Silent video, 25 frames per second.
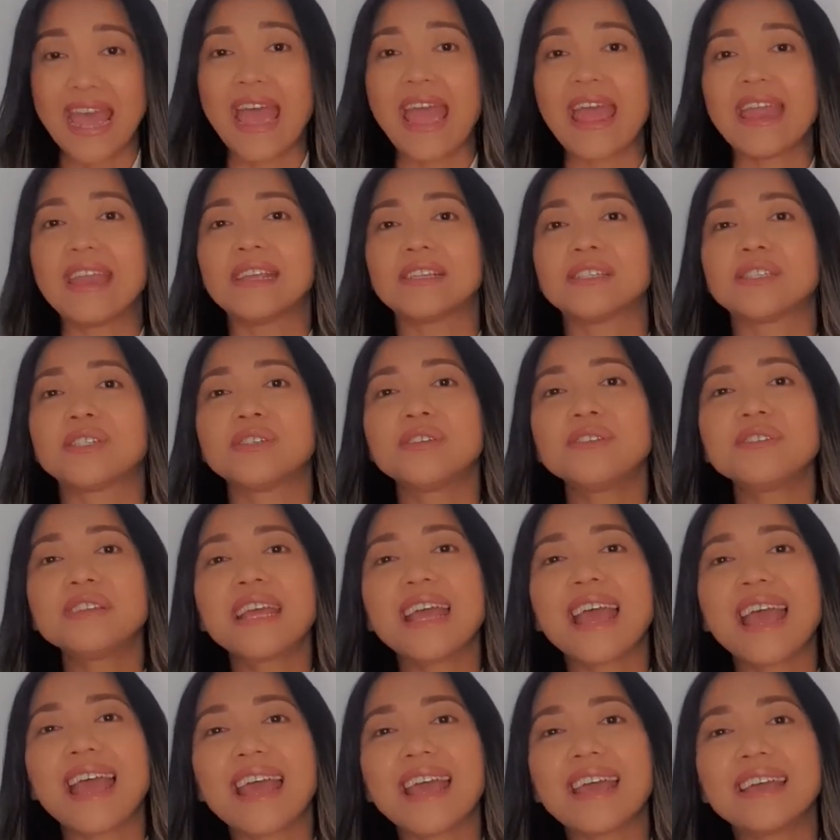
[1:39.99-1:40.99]
And as soon
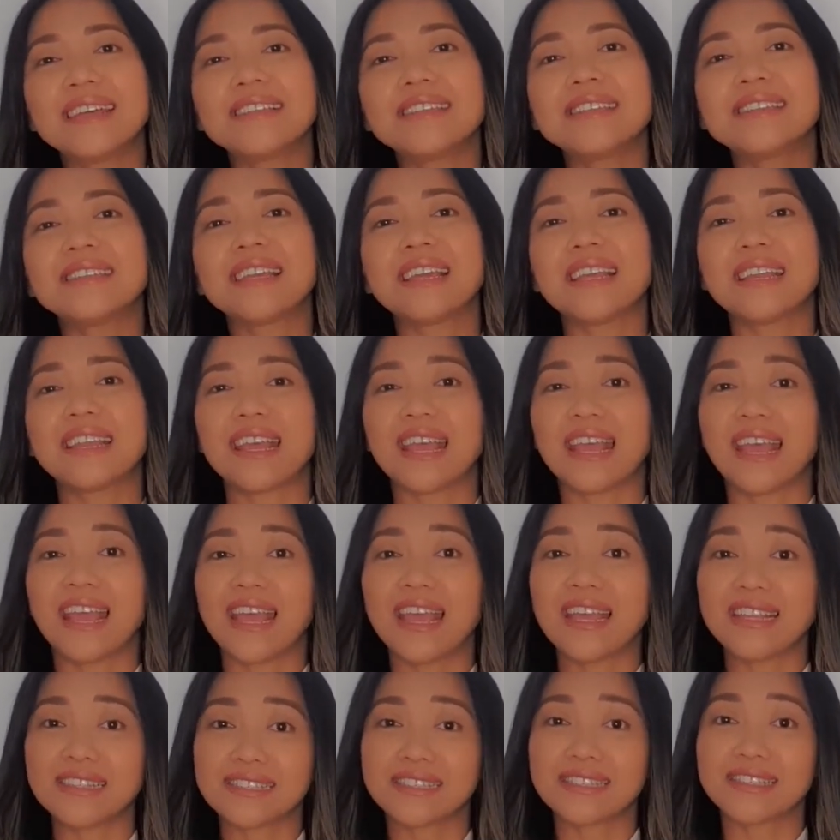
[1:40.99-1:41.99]
as it
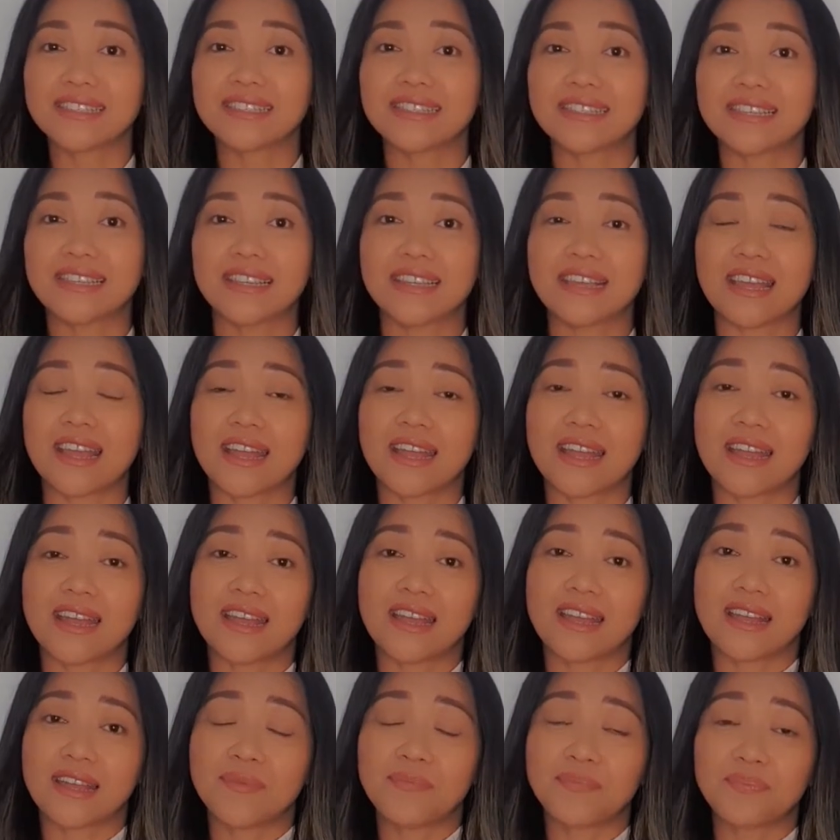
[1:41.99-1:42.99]
hits the
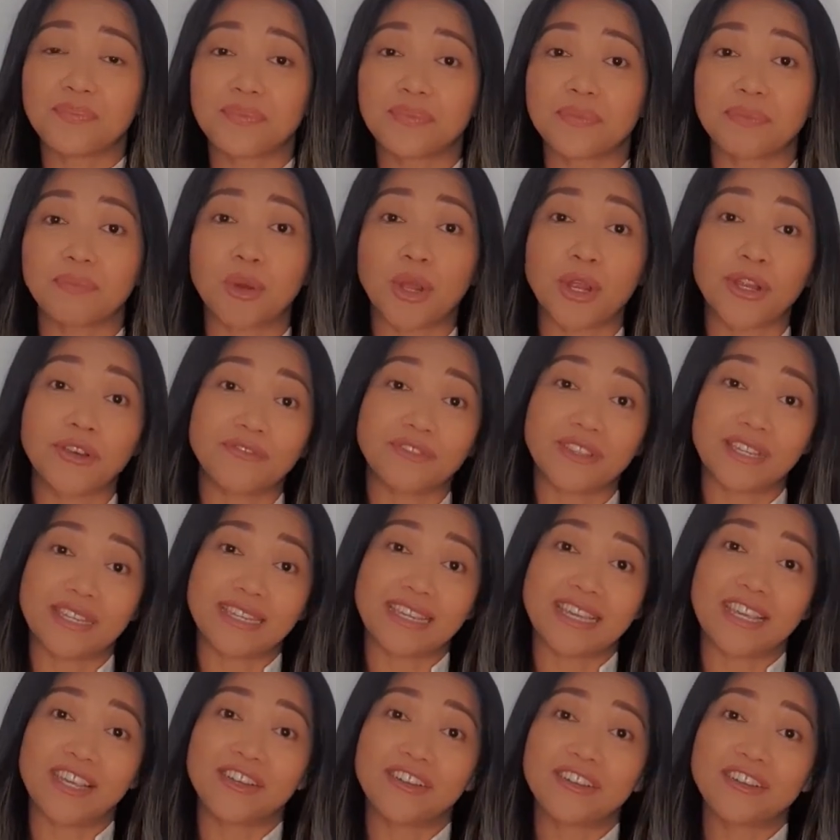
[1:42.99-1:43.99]
part of the
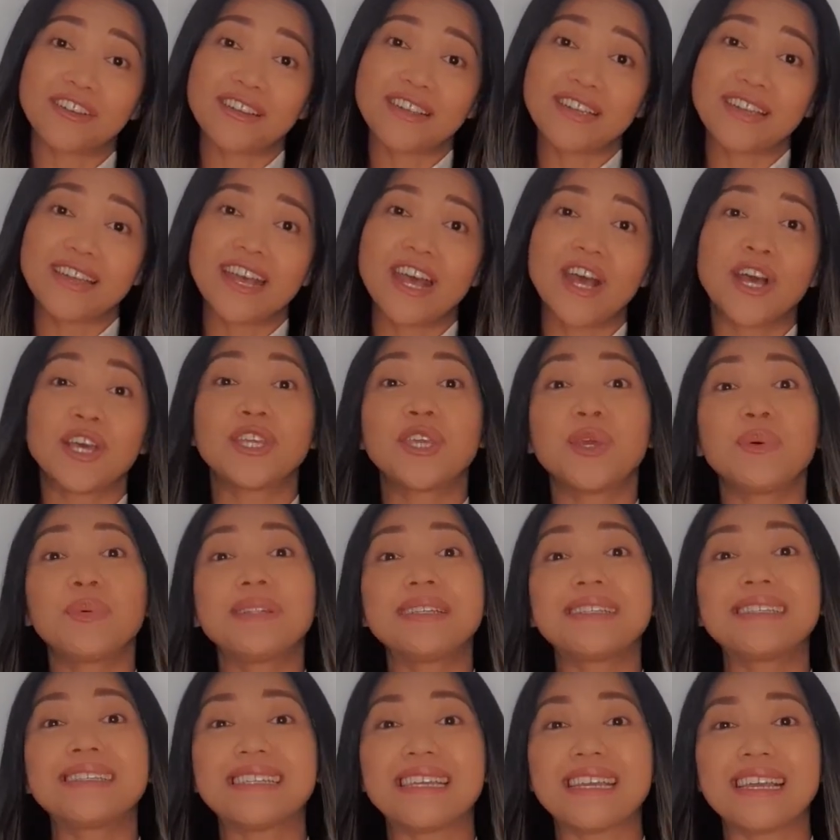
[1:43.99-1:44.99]
year, you
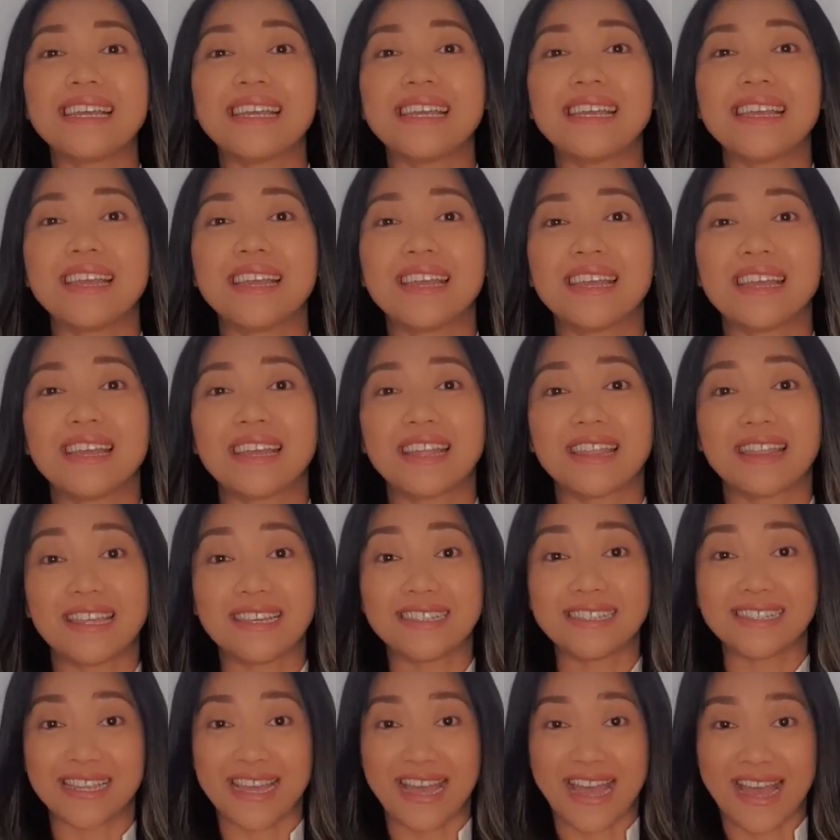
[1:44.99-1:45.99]
will see
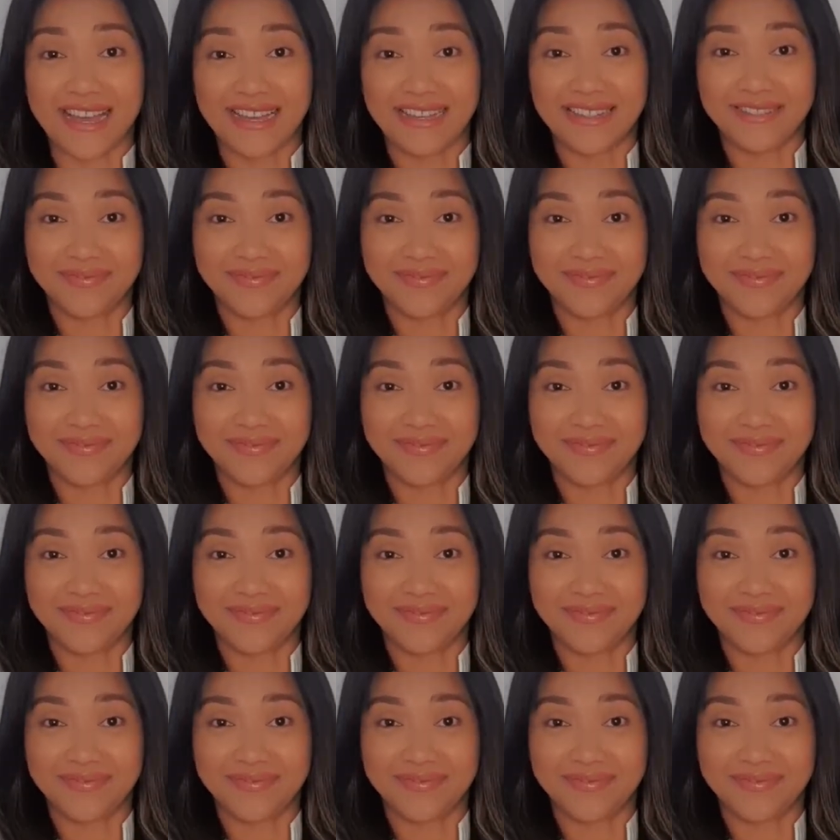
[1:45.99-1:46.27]
this guy.